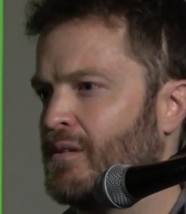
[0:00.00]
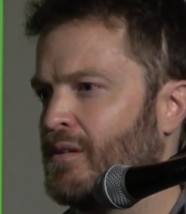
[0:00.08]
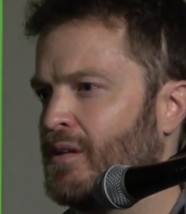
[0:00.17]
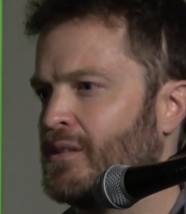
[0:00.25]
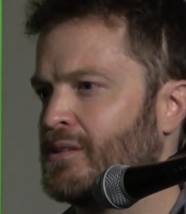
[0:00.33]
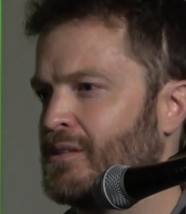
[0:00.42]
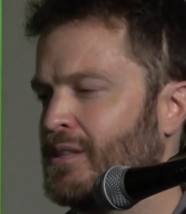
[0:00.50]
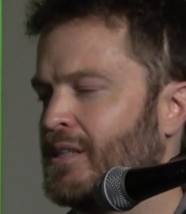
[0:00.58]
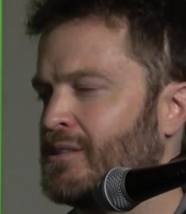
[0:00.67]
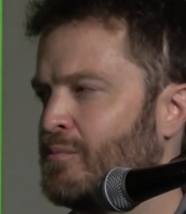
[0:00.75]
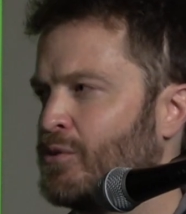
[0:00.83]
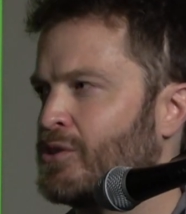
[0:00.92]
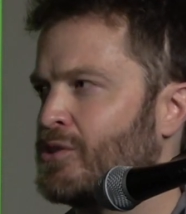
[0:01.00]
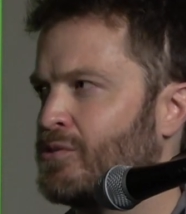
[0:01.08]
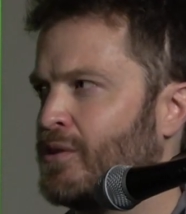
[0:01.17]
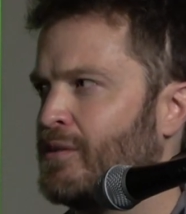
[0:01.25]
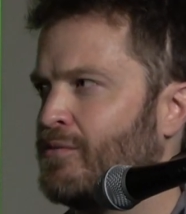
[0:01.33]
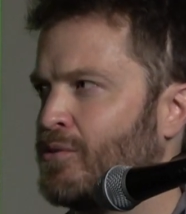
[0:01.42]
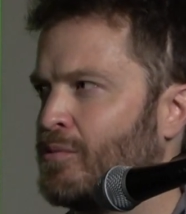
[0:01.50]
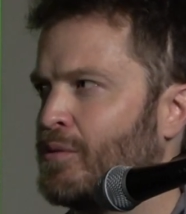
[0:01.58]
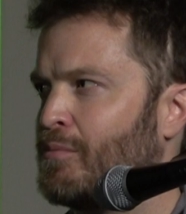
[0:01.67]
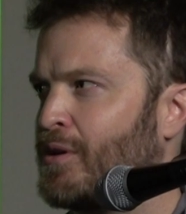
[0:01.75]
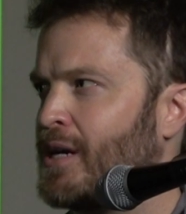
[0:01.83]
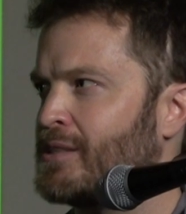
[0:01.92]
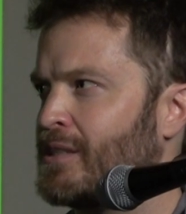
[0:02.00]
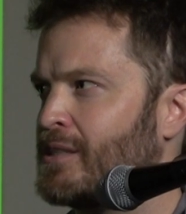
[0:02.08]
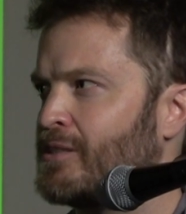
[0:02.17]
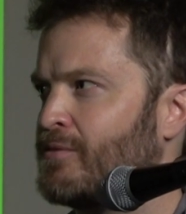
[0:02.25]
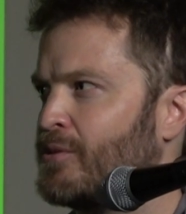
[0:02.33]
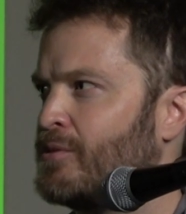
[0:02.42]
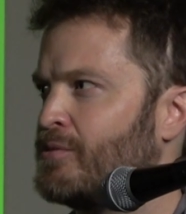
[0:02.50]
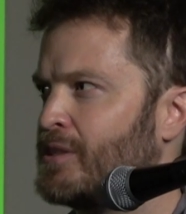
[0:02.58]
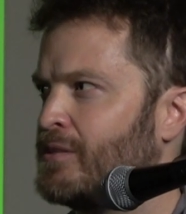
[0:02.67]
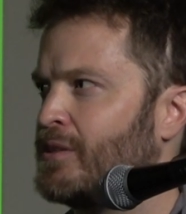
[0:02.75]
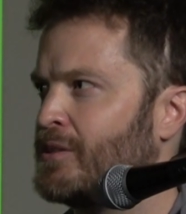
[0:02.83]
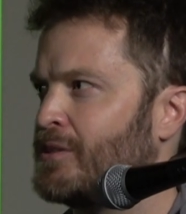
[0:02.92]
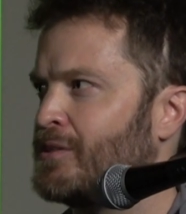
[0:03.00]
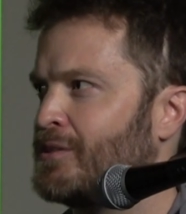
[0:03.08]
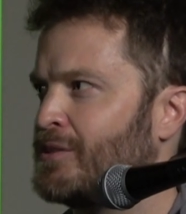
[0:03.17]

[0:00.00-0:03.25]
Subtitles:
It's a more straightforward process for New Zealand